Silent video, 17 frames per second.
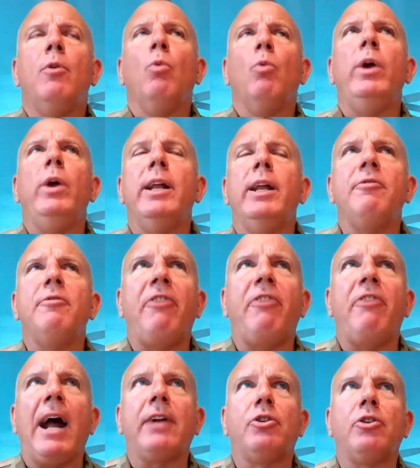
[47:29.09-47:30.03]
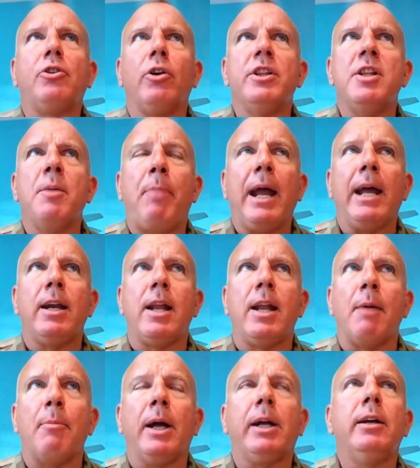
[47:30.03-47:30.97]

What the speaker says: didn't factor in the pandemic.